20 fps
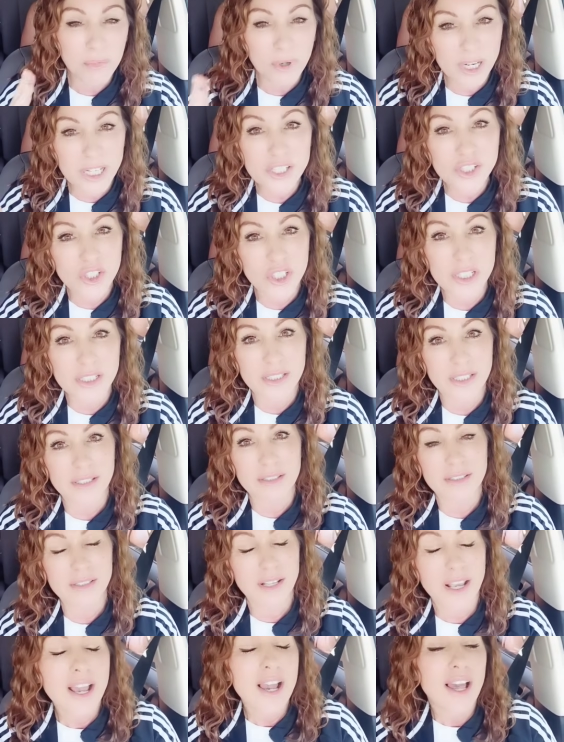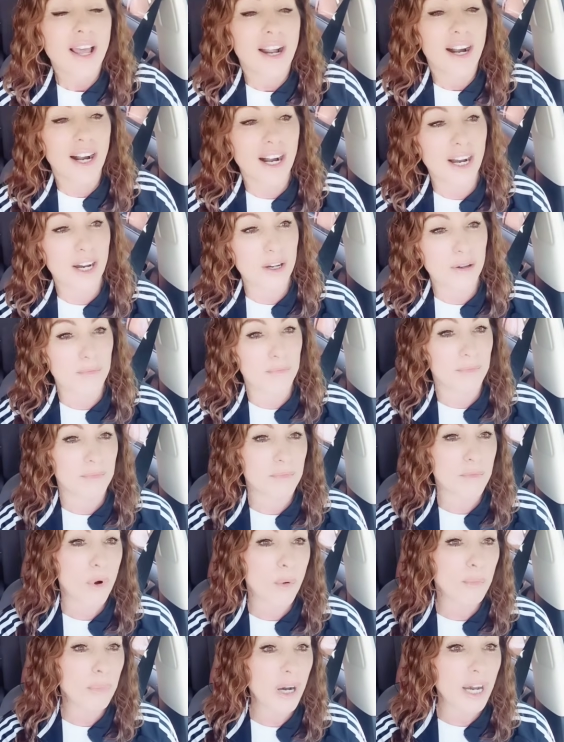Praise Jesus.
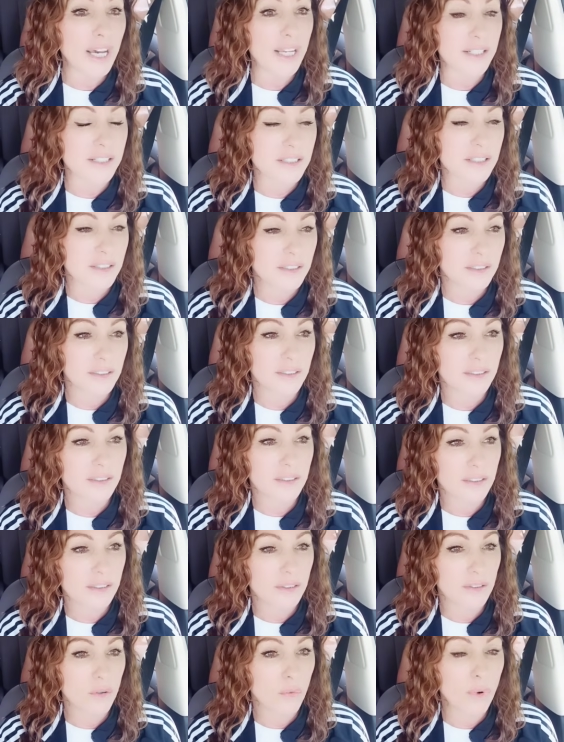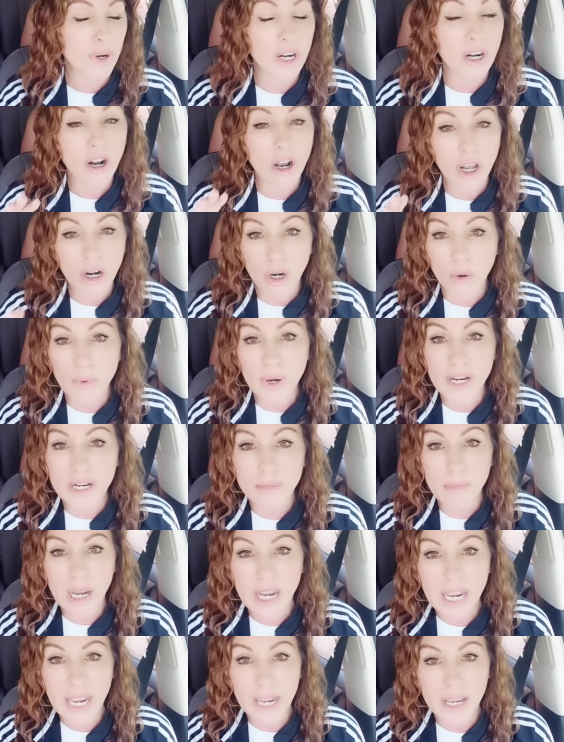But we're on our way to
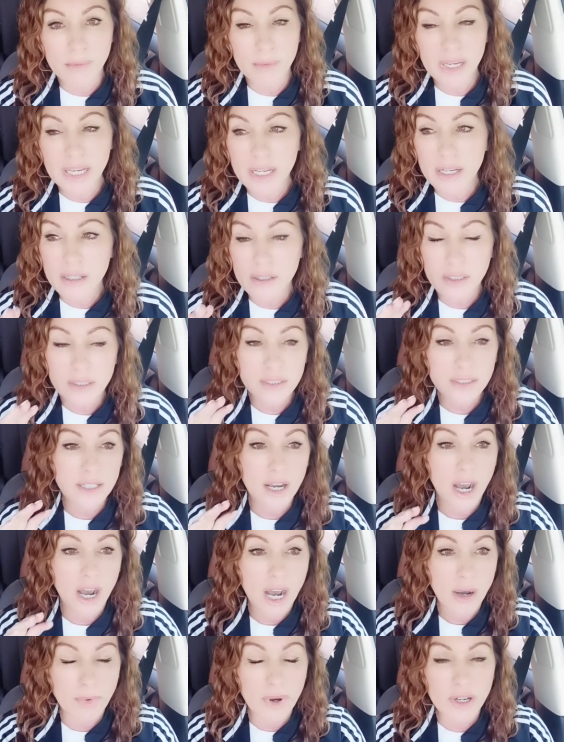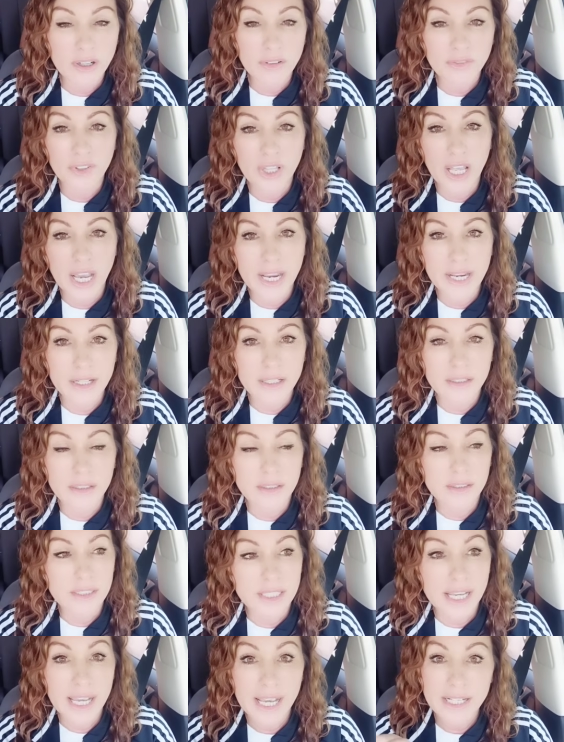Miami to hop on a flight
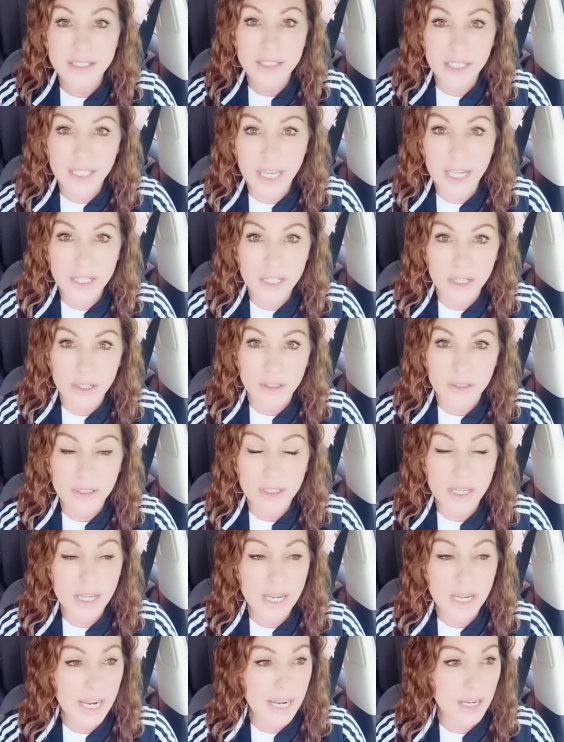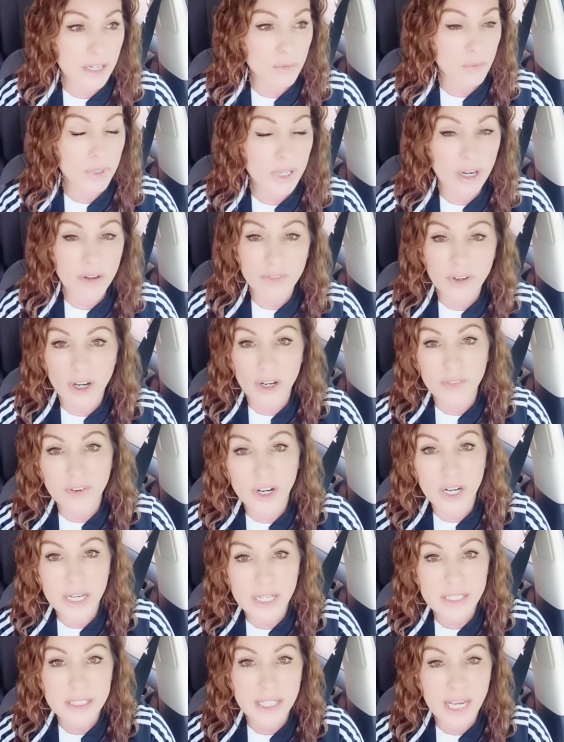to head to Kenya. And we are very,
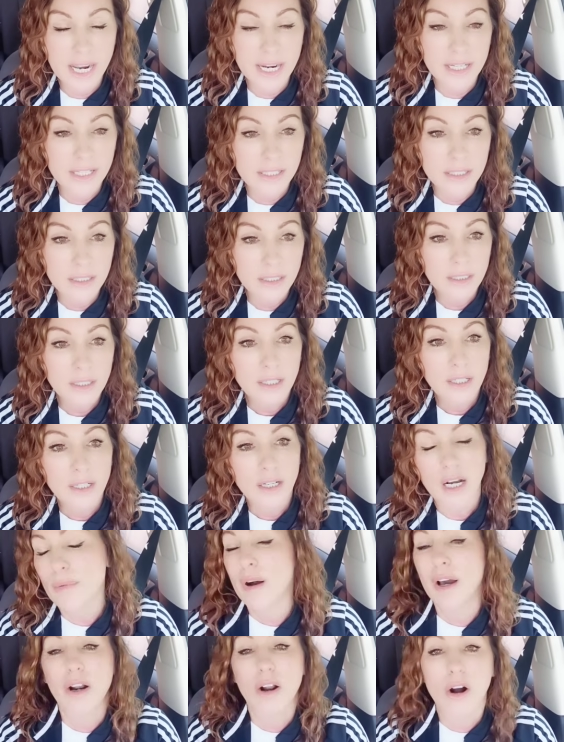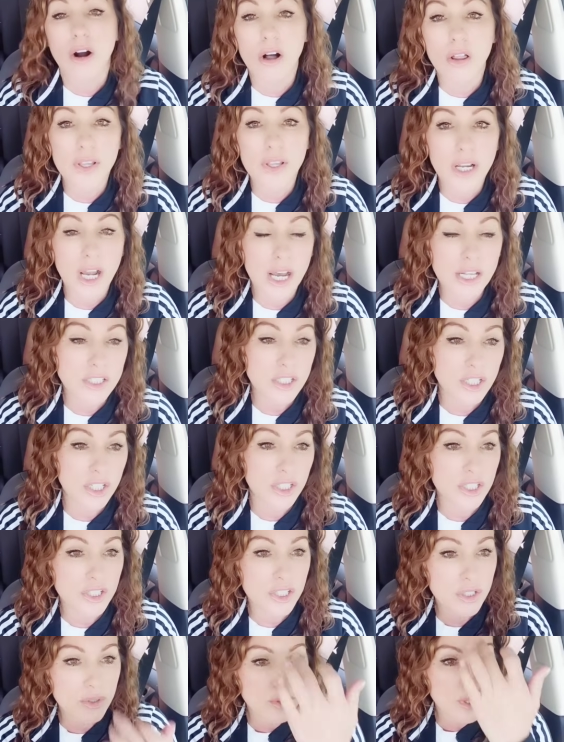very excited about all that God's going
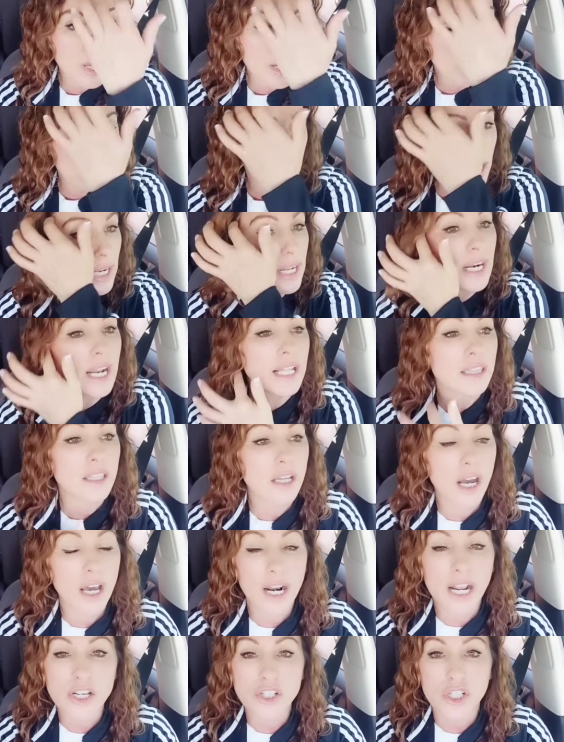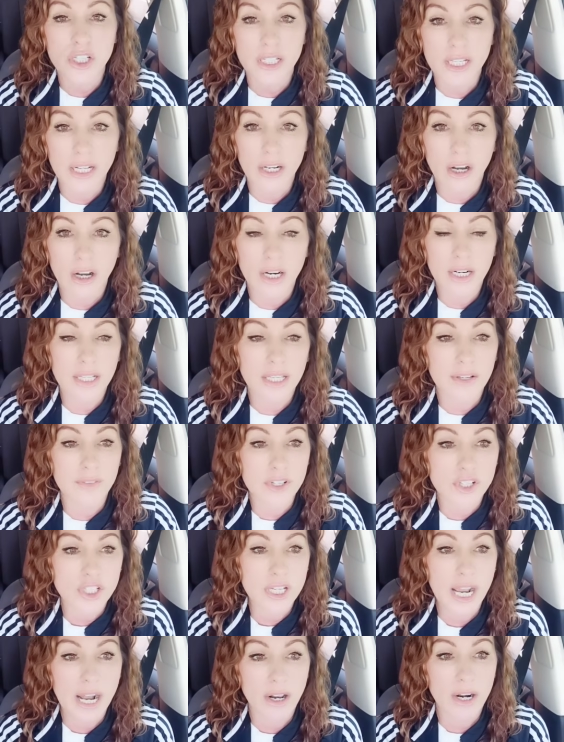to do there. And I thought I should get on and give a
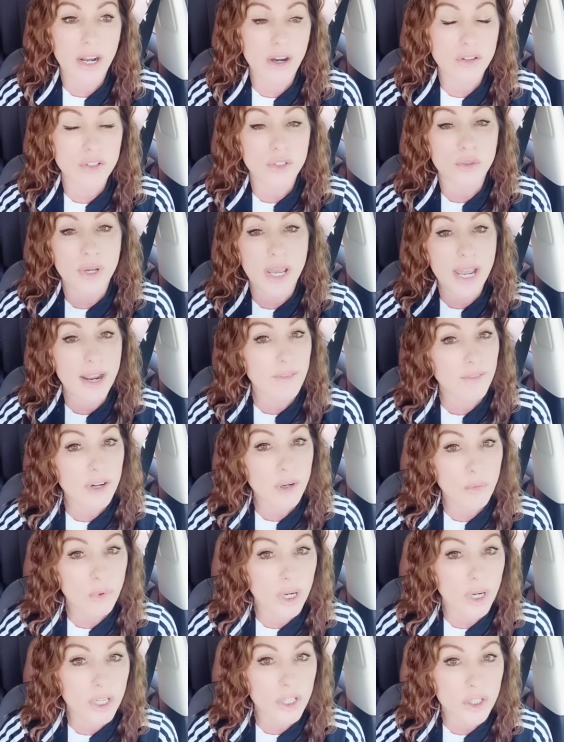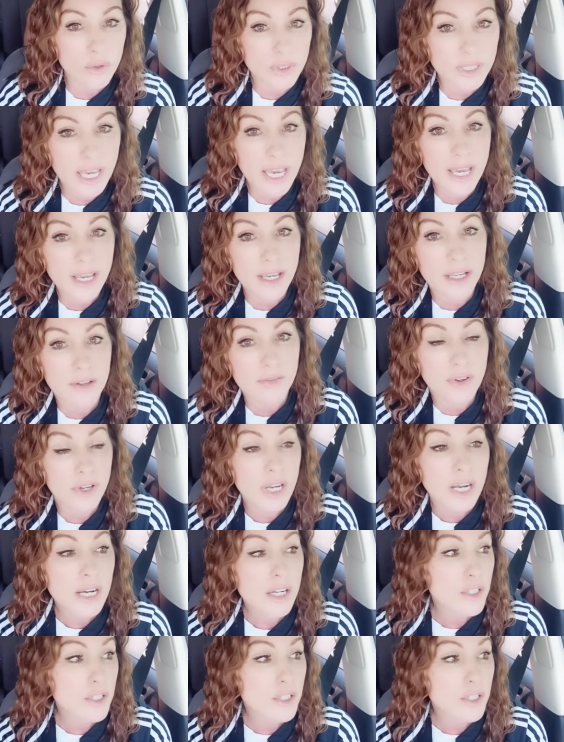shout out to everyone who gave